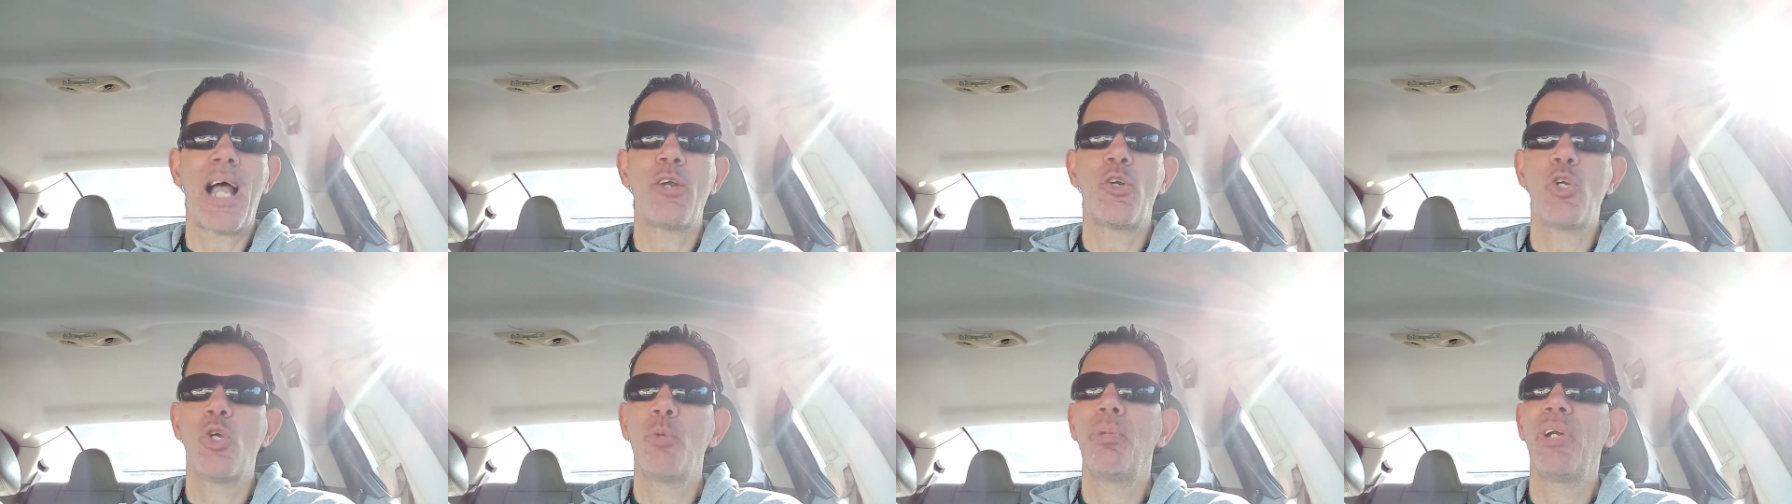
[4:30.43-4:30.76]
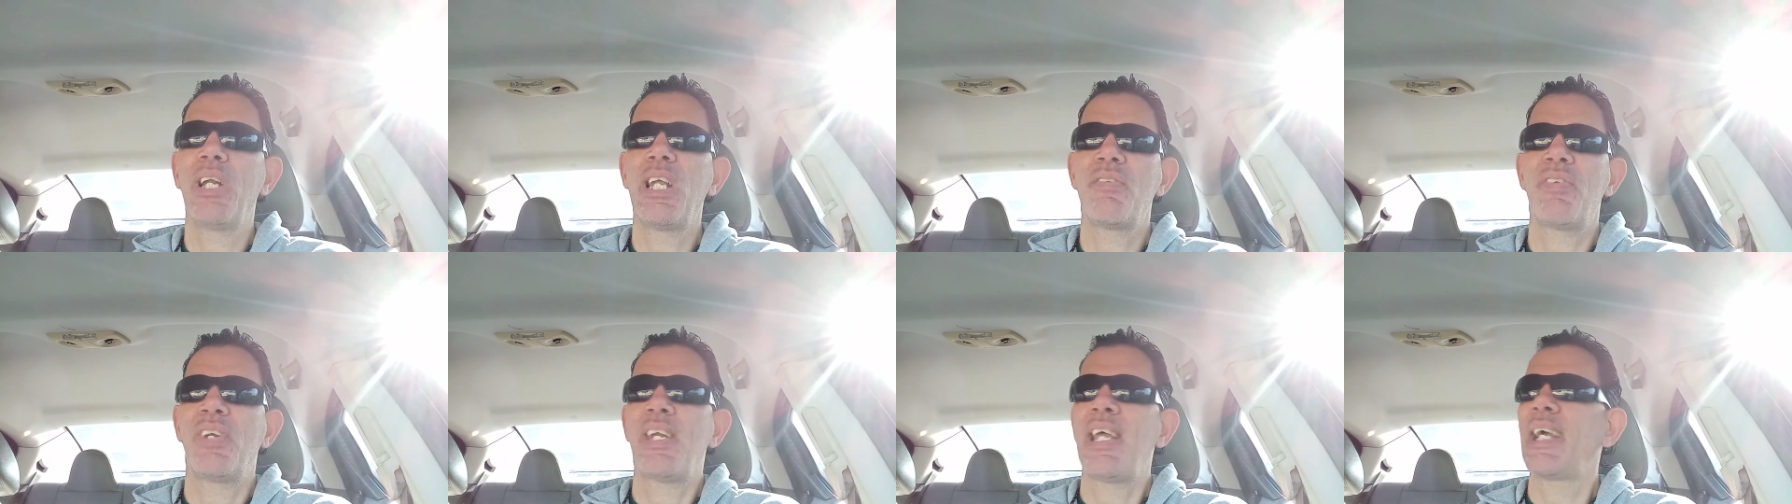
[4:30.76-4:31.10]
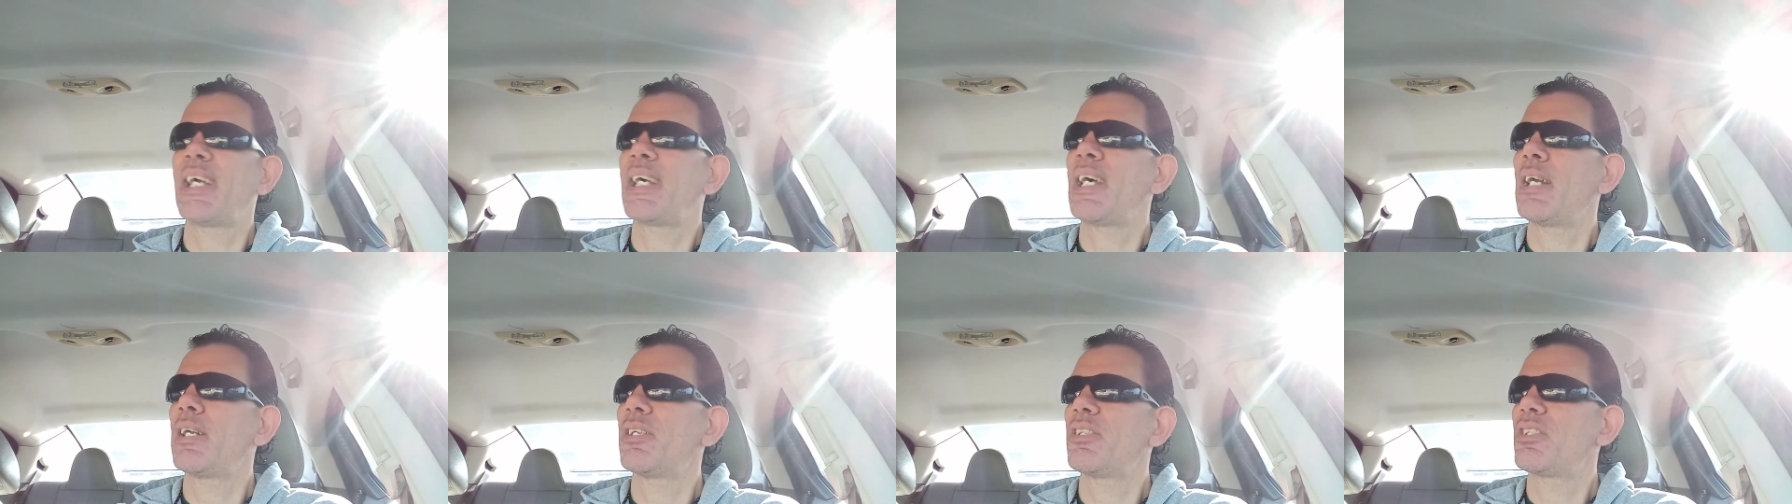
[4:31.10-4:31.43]
But anyways, hope
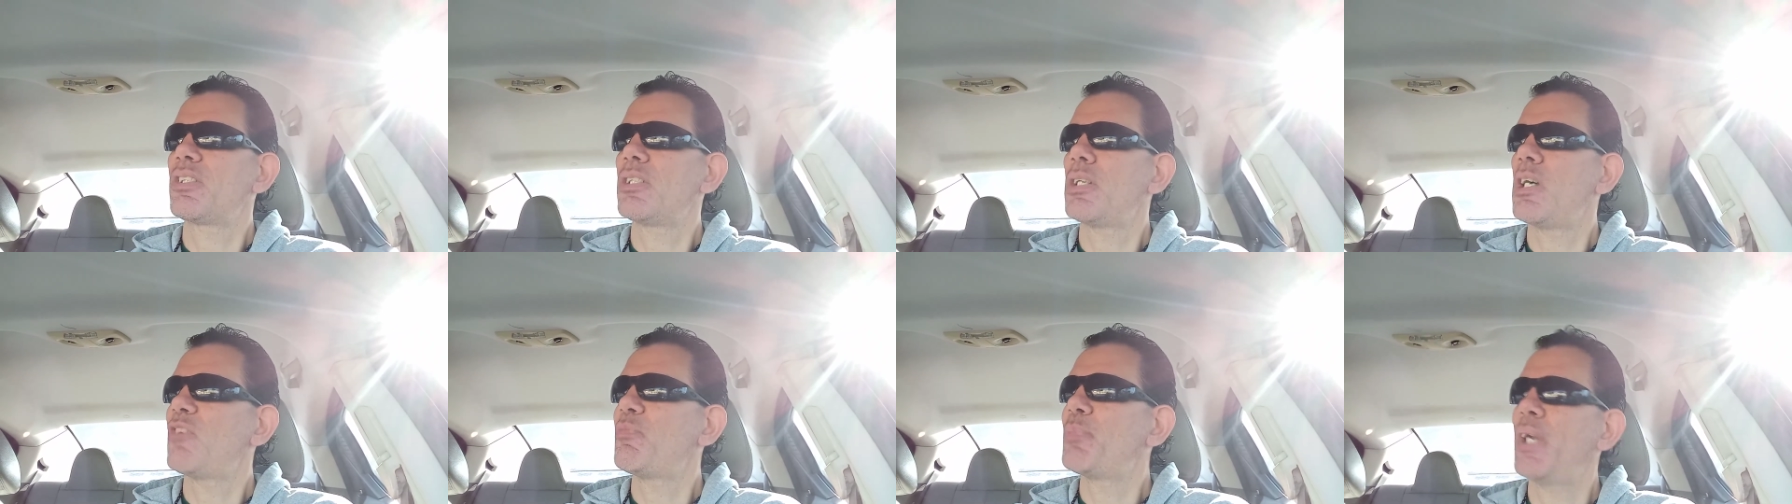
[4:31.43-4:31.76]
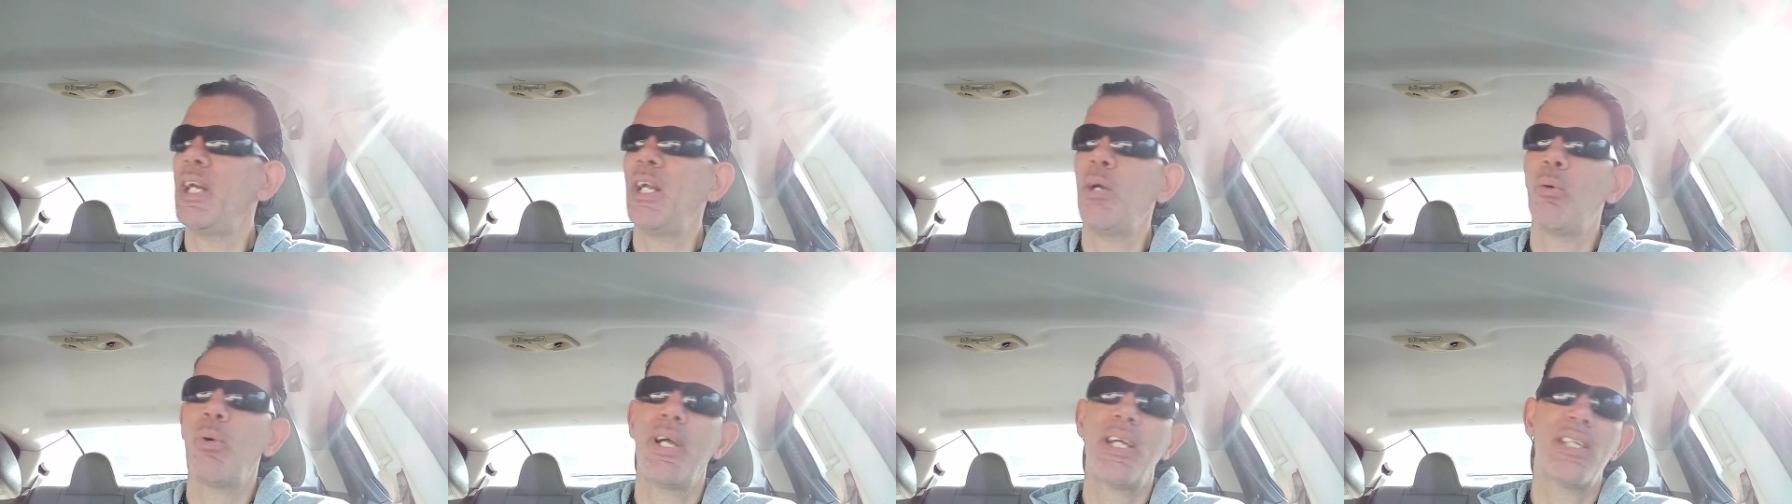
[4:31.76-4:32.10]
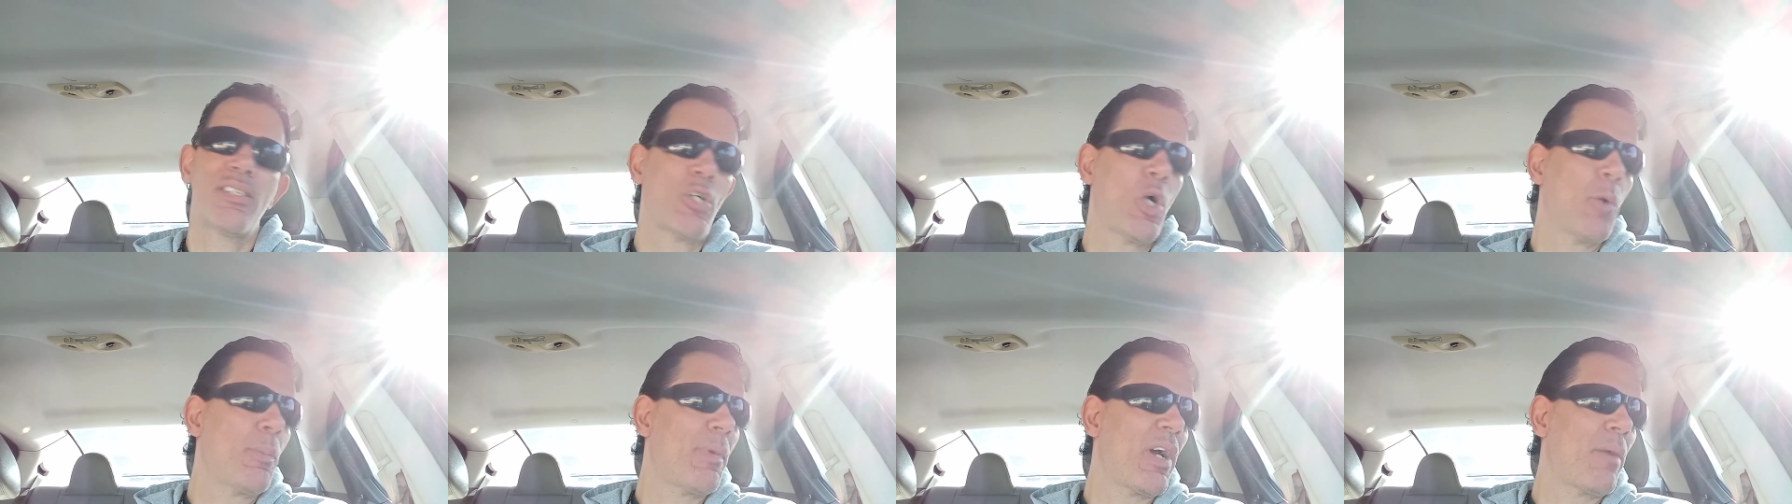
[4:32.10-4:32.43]
everybody has a good
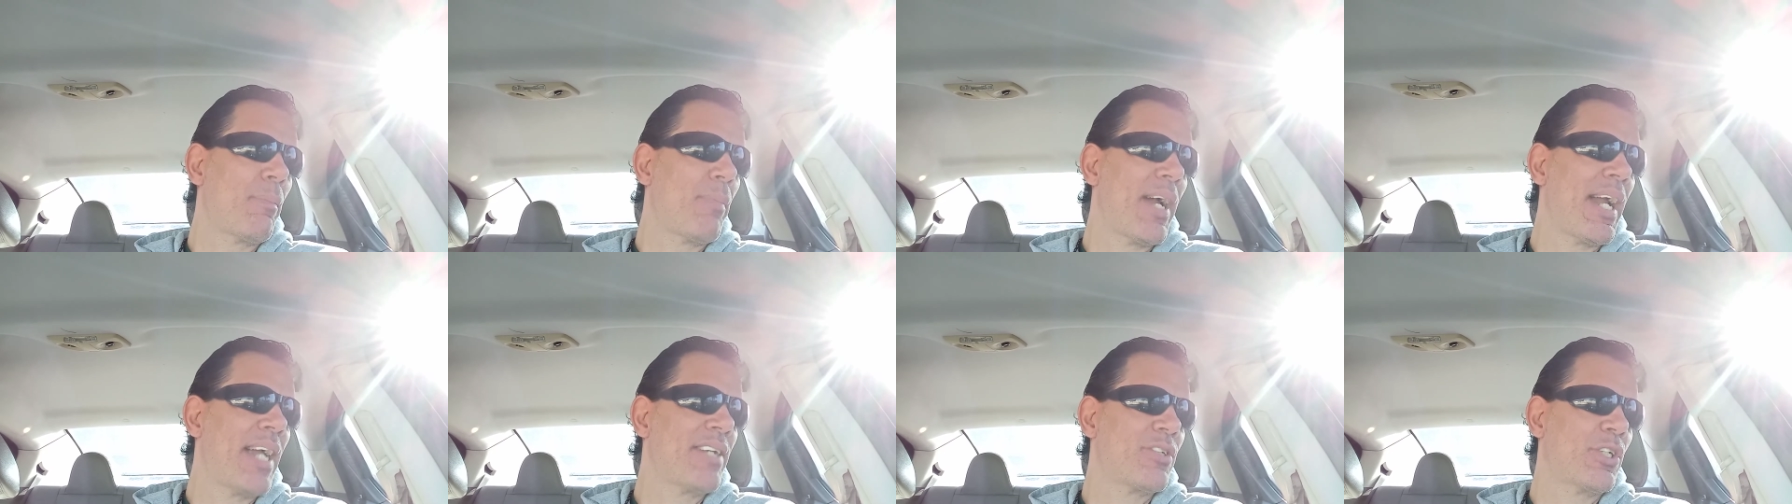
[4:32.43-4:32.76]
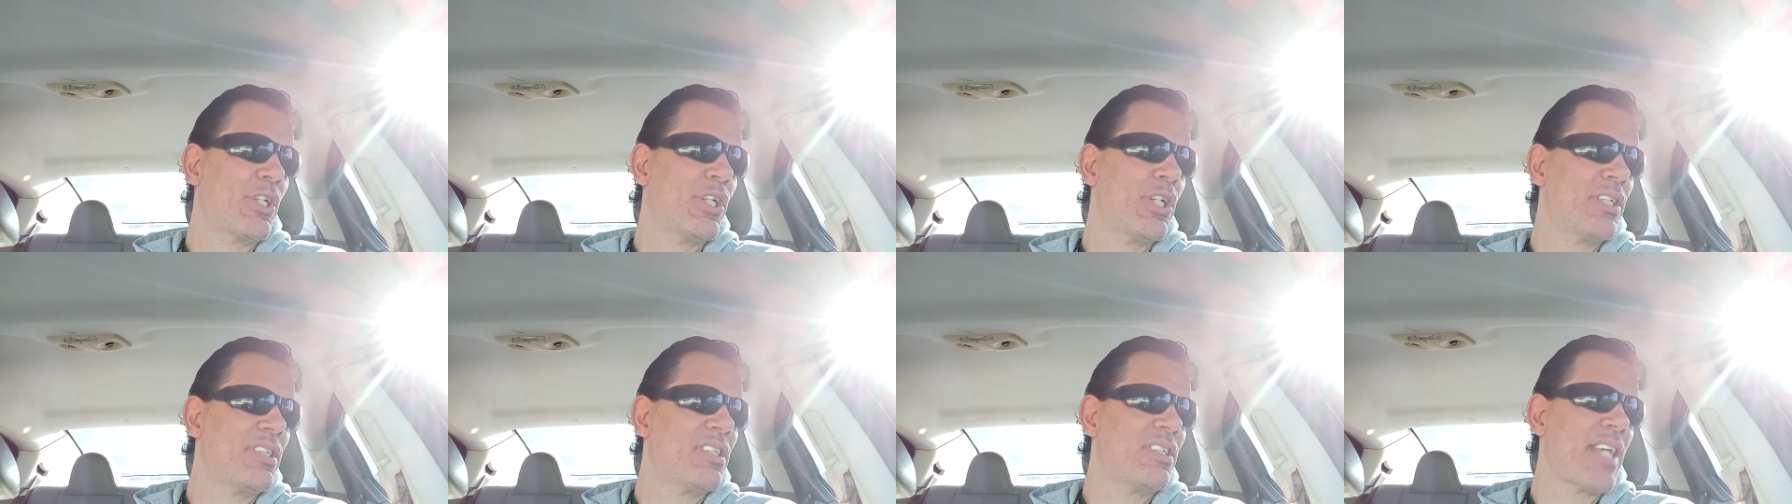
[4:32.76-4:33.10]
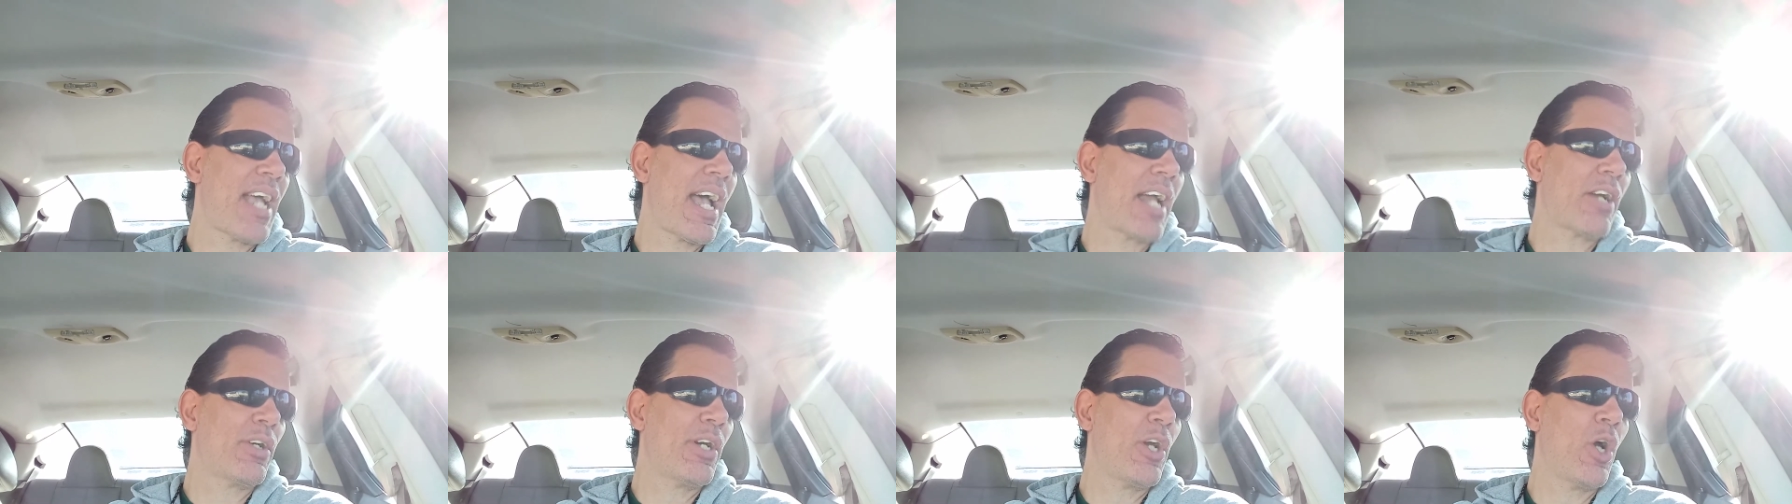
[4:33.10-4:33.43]
Saturday. Hope your weekend is
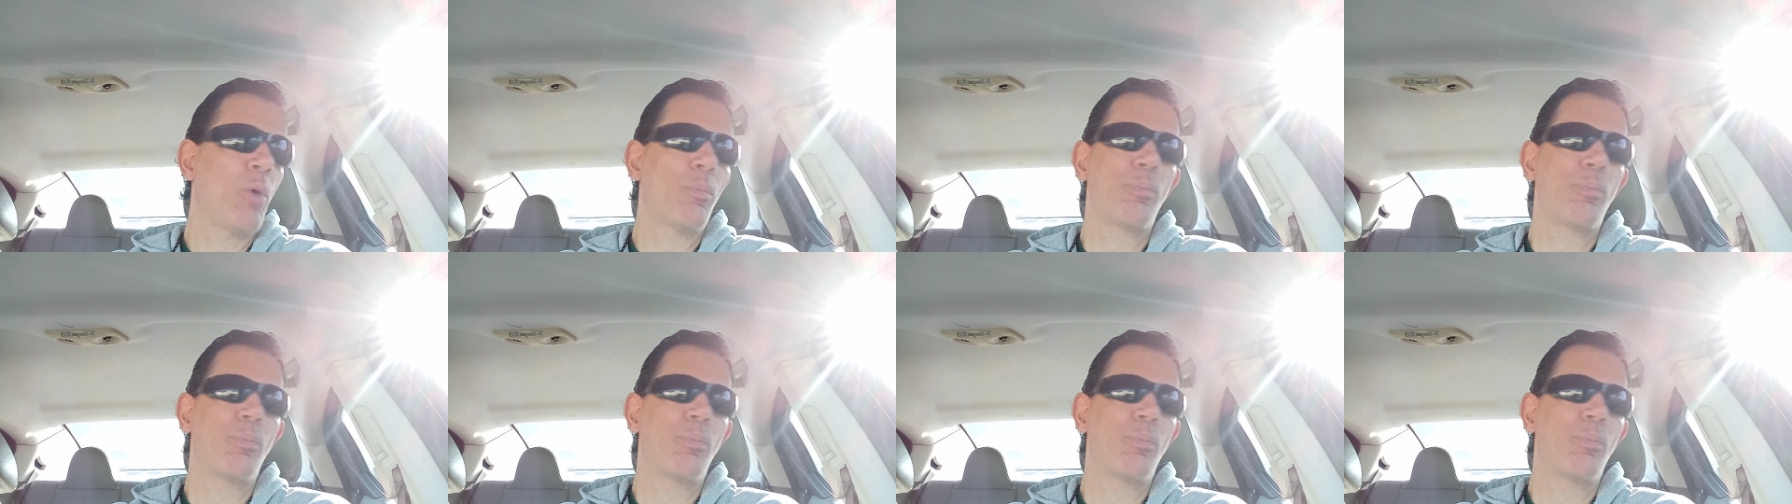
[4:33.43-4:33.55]
good.